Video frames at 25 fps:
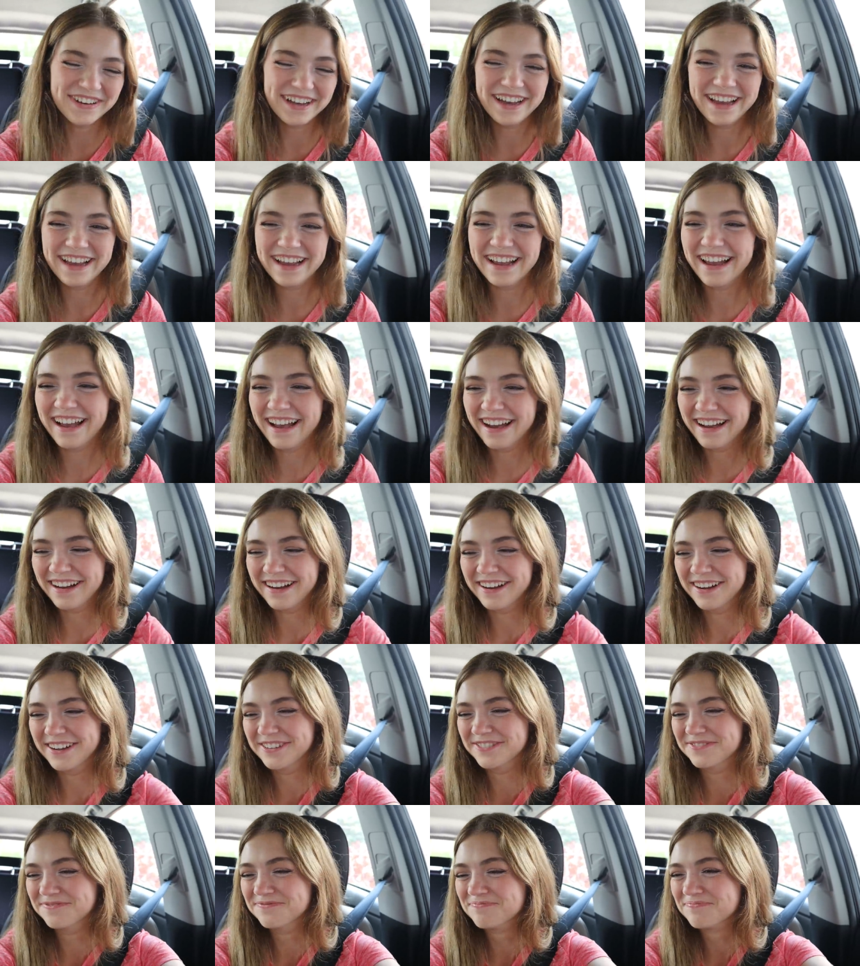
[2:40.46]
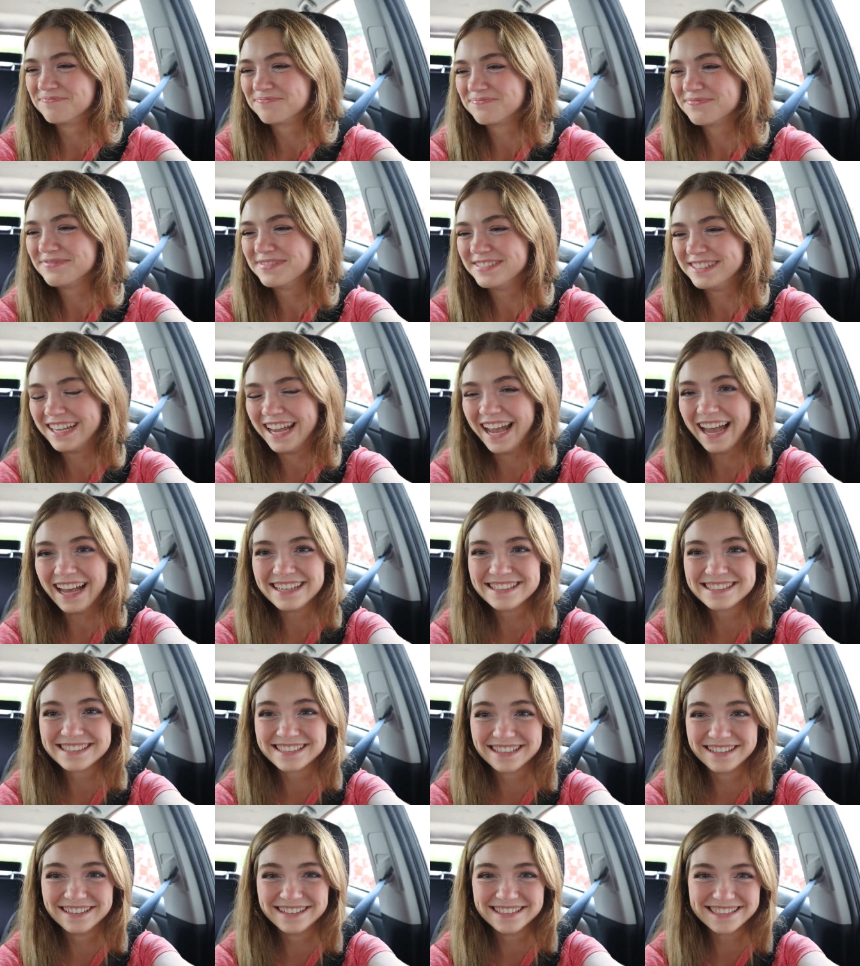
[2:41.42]
but um, yeah,
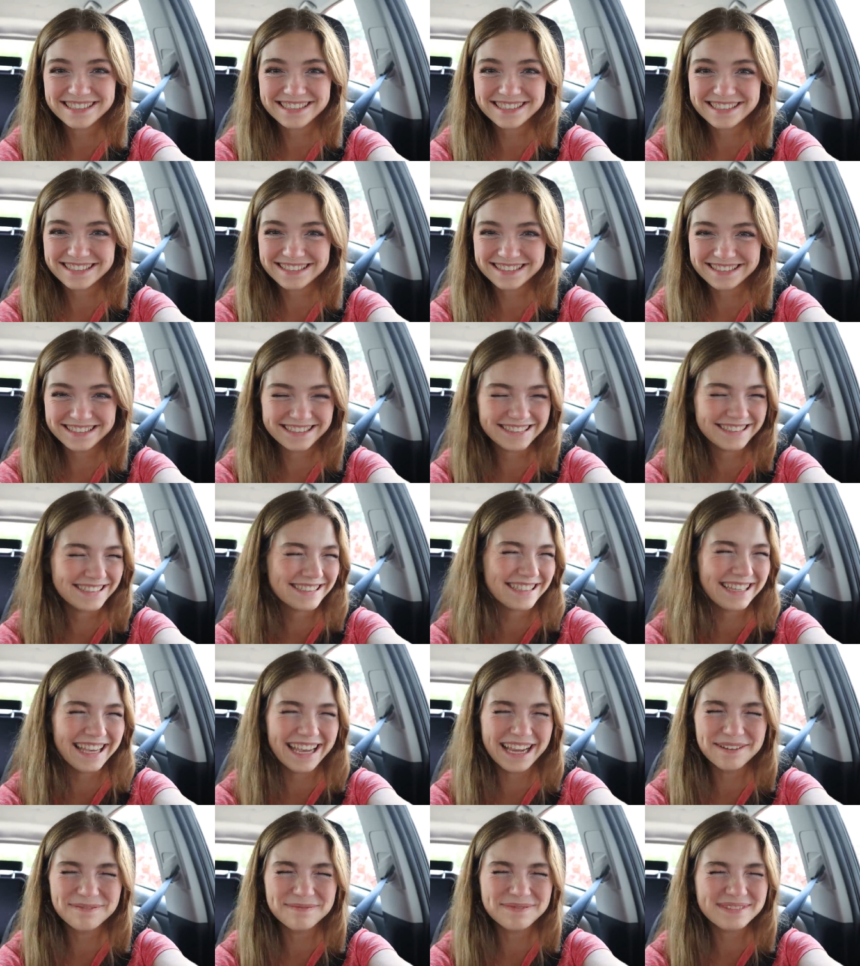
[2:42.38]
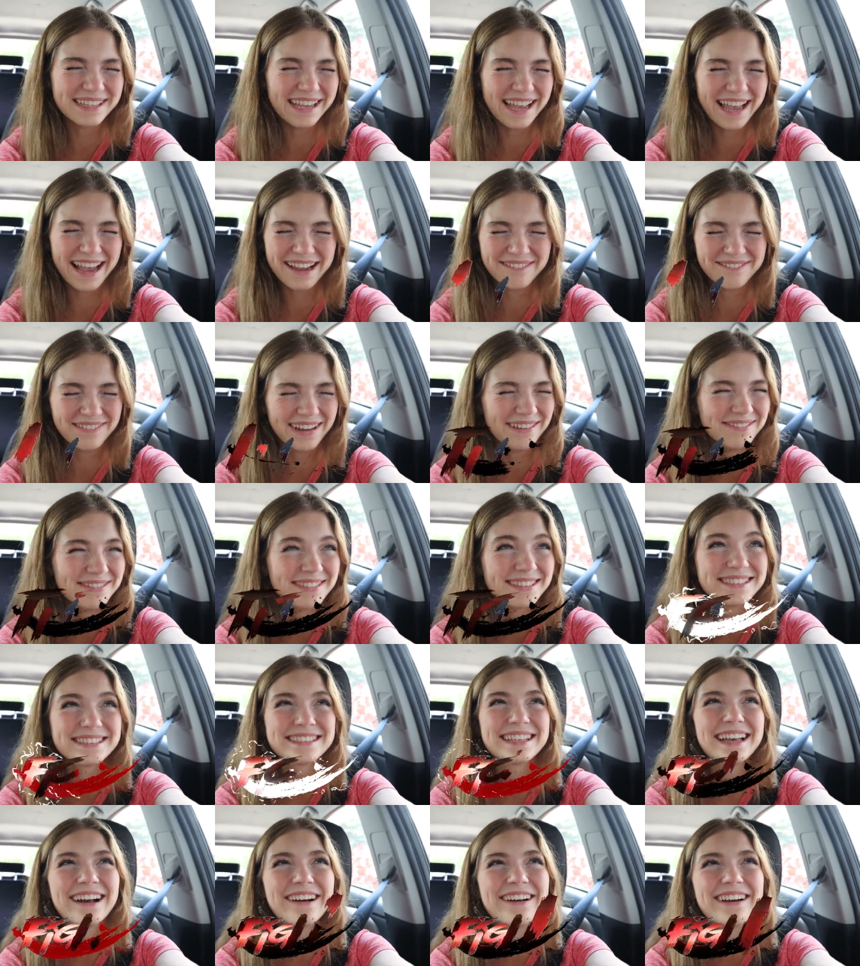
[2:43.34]
so it's, it's game time. I'm
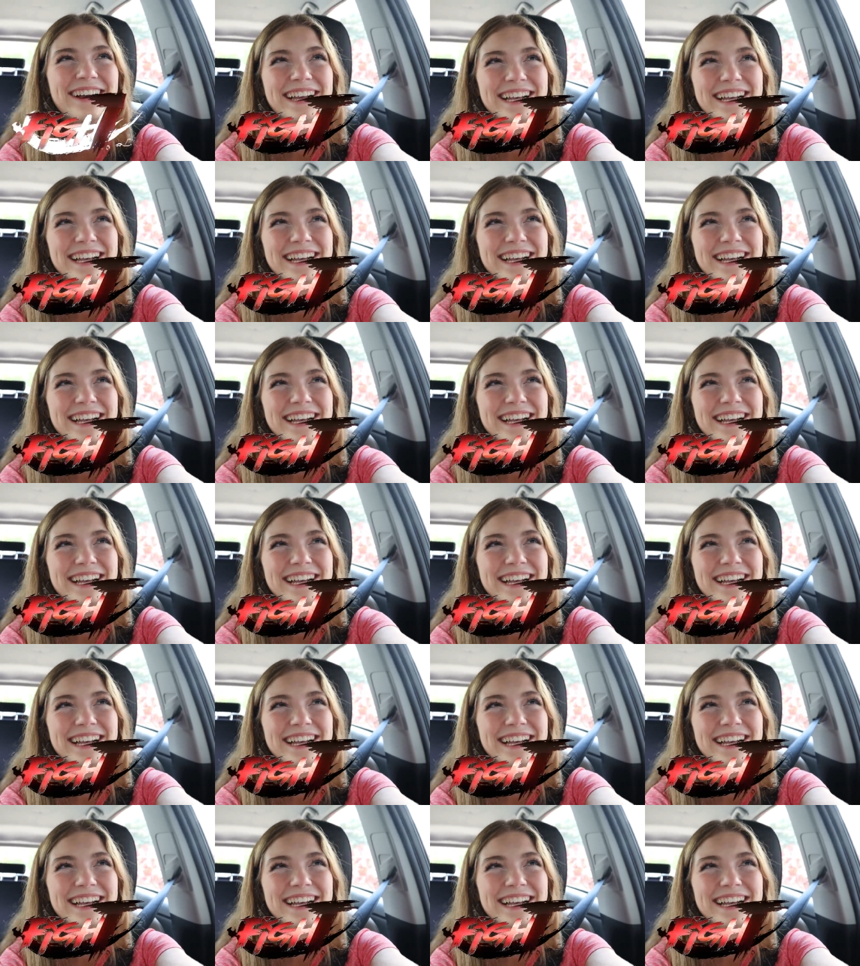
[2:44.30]
so